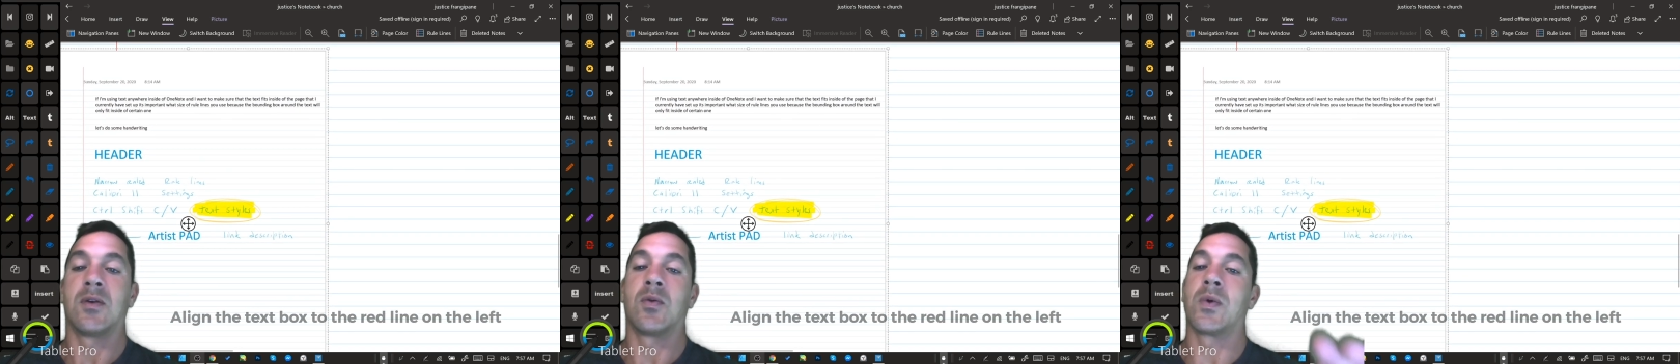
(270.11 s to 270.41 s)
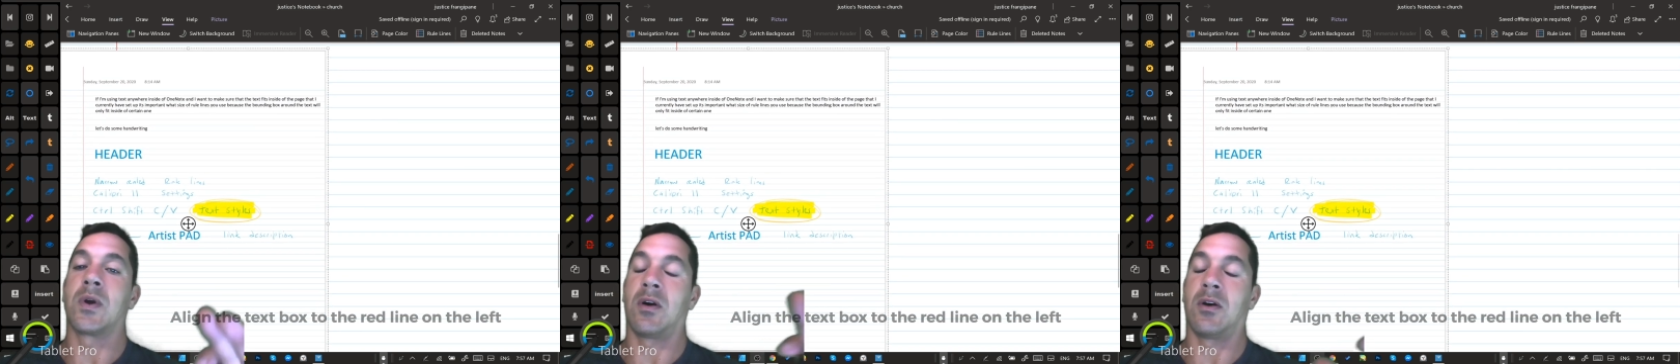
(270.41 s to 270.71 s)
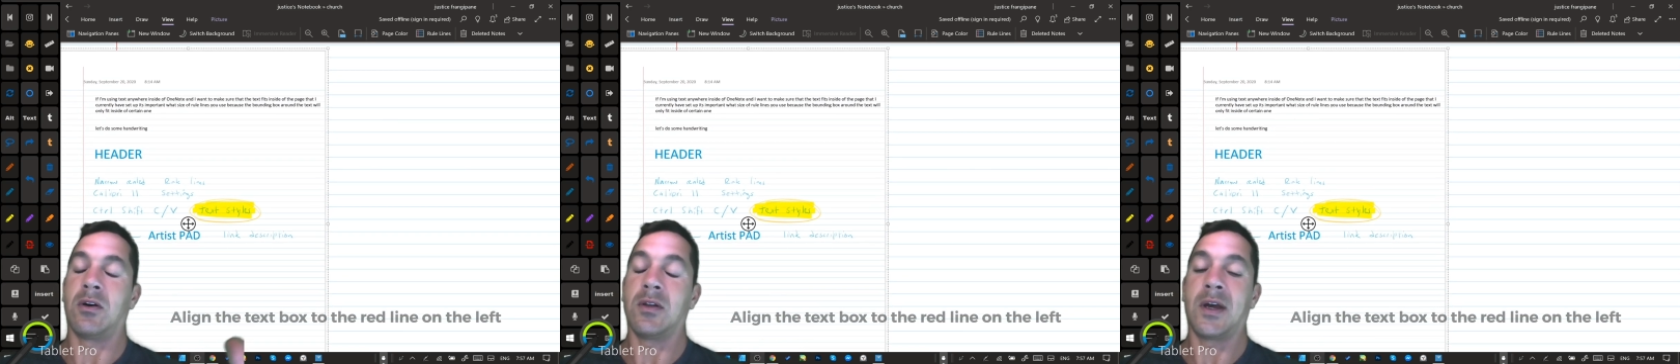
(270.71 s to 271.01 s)
We
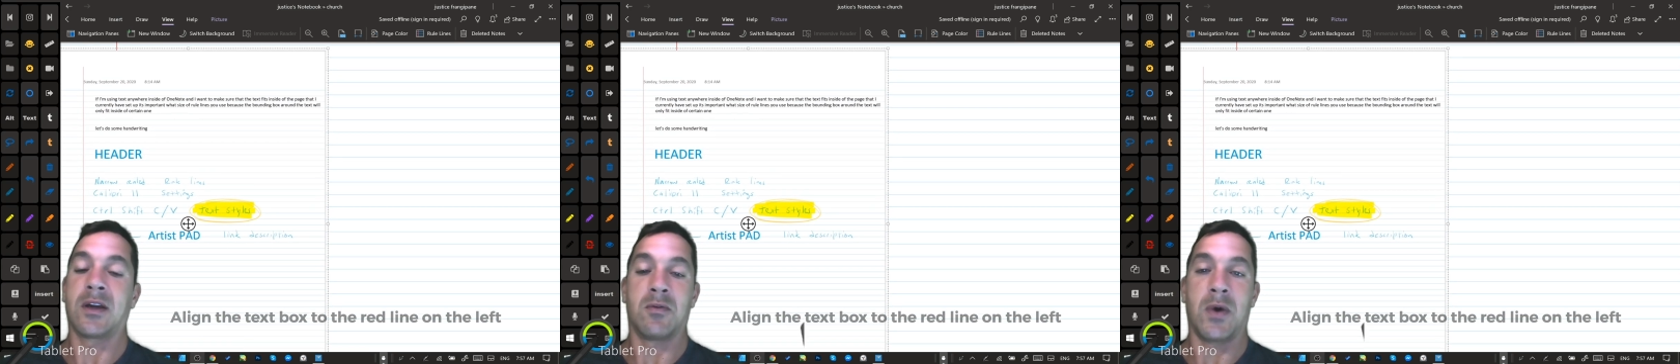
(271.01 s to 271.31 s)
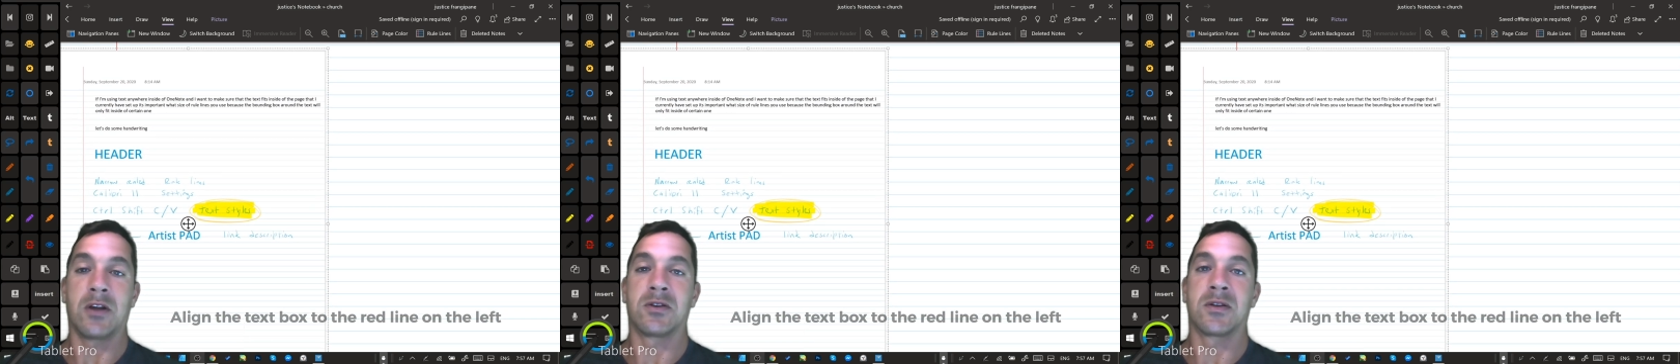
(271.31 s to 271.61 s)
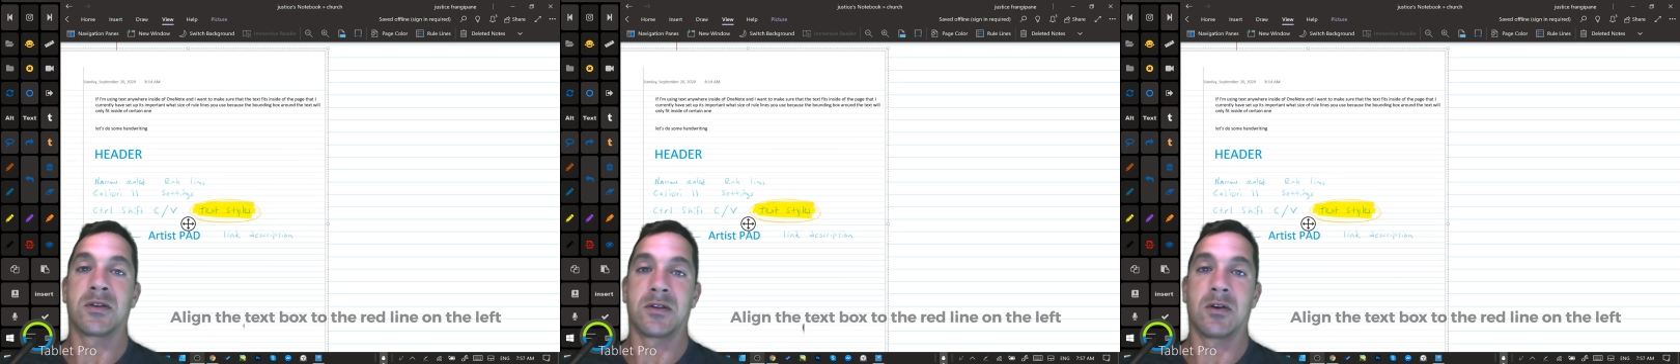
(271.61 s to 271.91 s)
all like
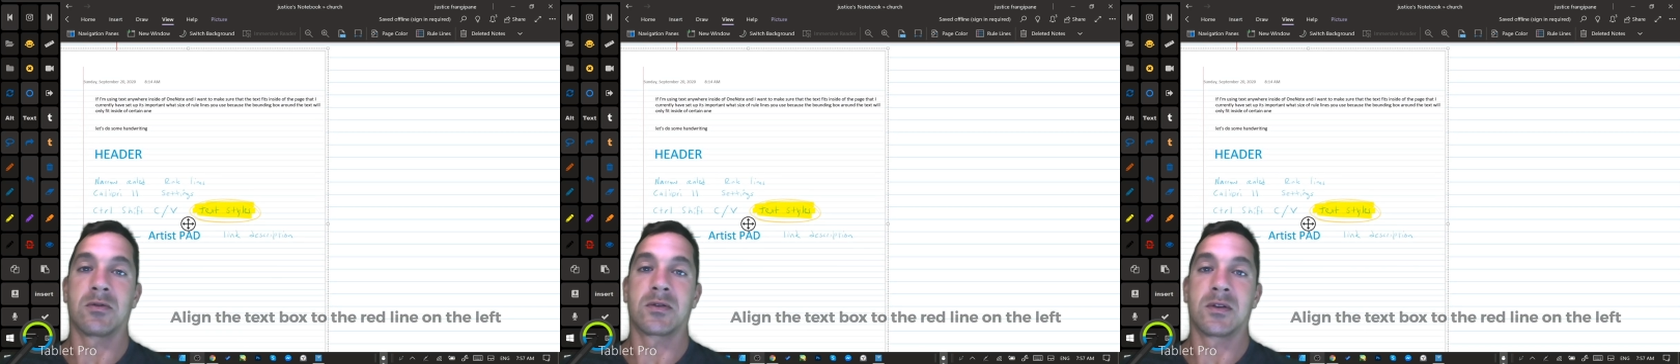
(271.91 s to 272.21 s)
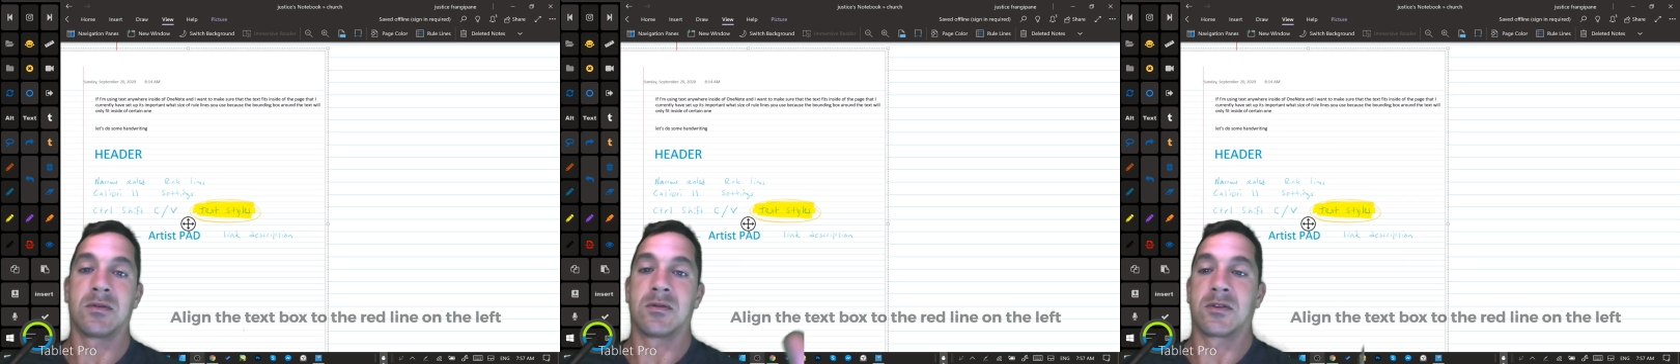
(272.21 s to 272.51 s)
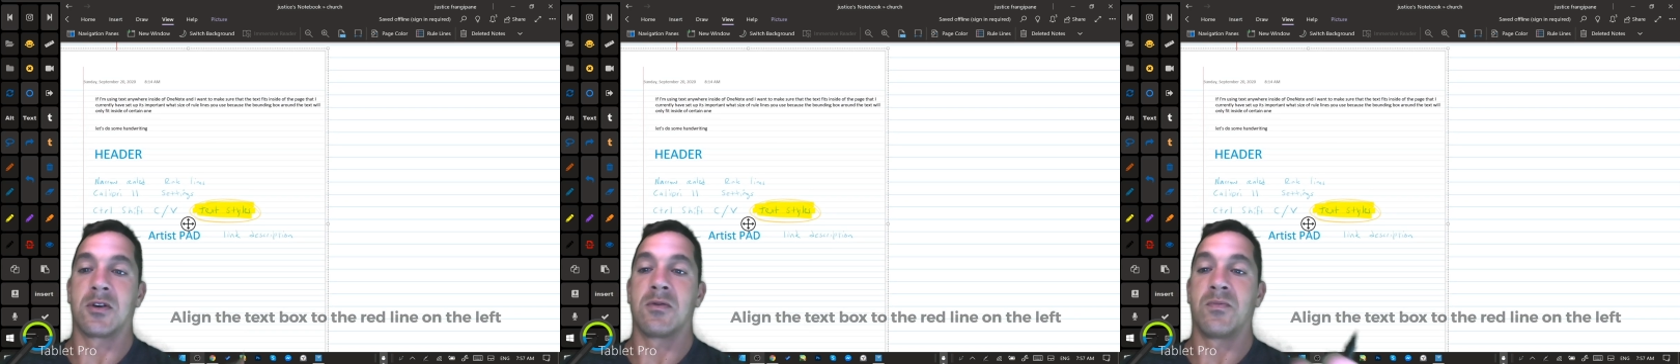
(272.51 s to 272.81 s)
homogeneous notes.
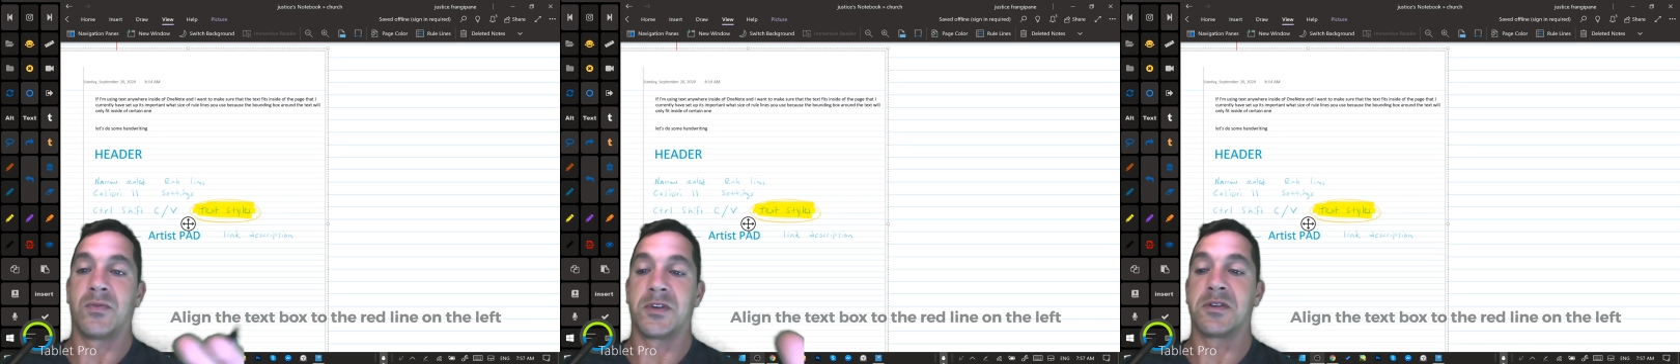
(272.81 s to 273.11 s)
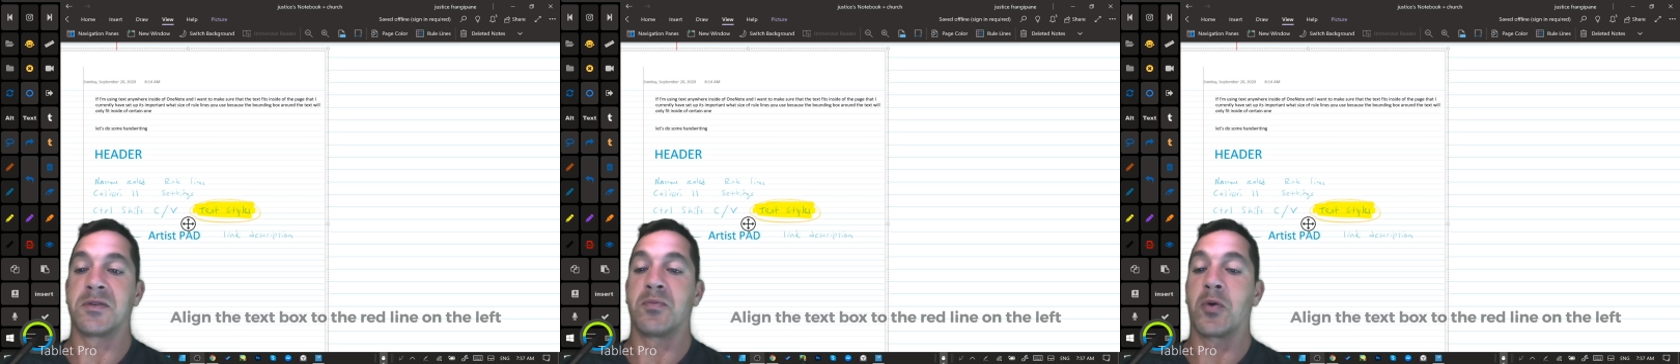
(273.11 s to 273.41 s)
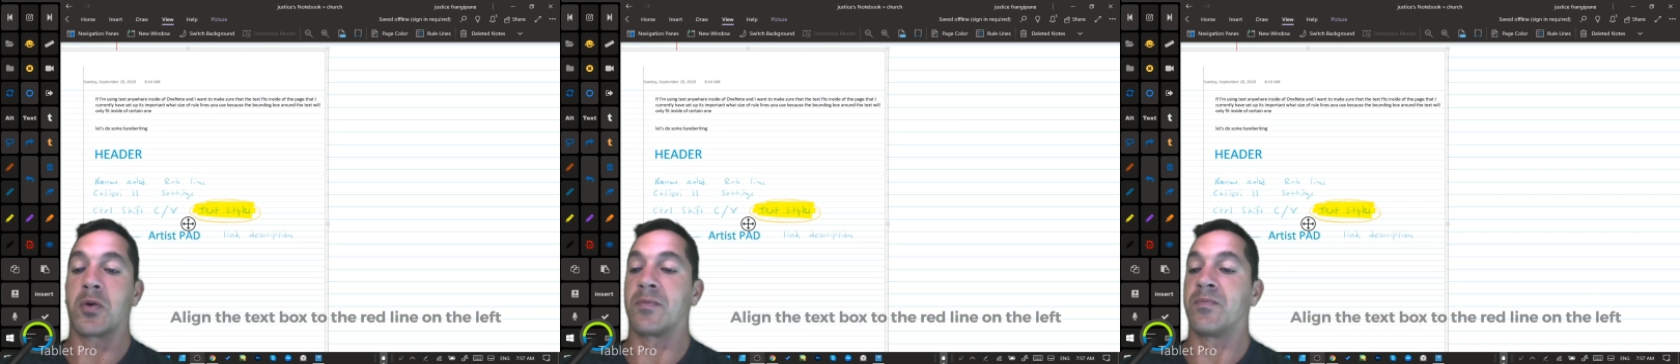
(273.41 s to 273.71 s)
So this is
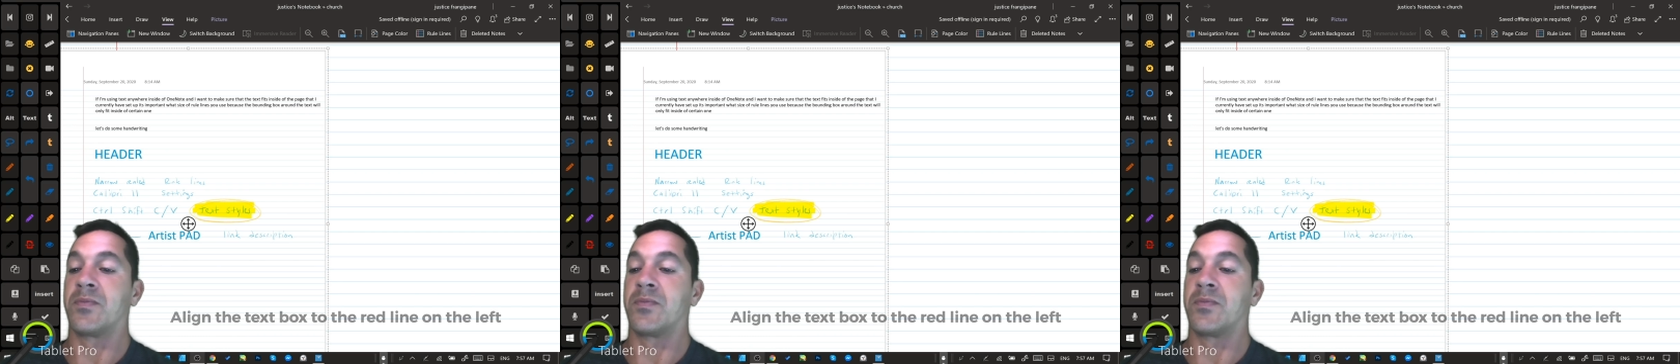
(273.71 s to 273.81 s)
important.